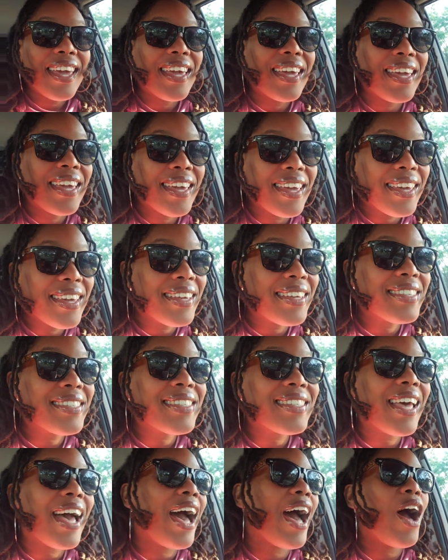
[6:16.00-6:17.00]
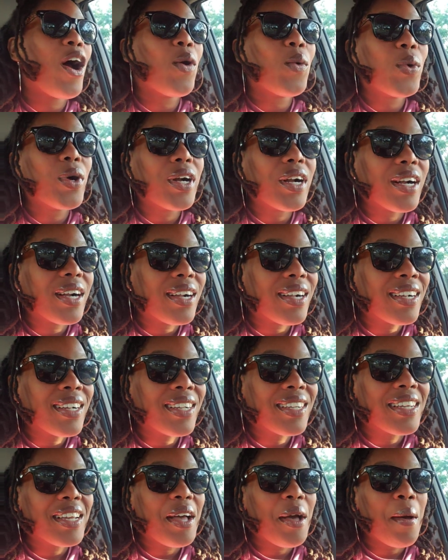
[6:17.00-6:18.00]
is our
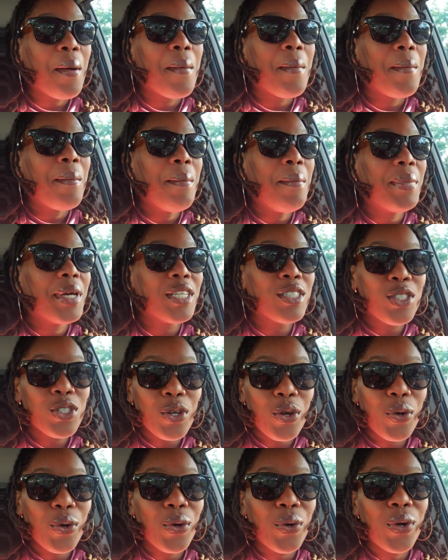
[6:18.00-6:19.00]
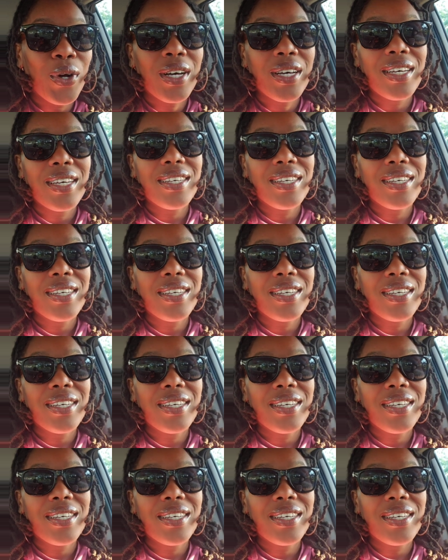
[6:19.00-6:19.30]
mental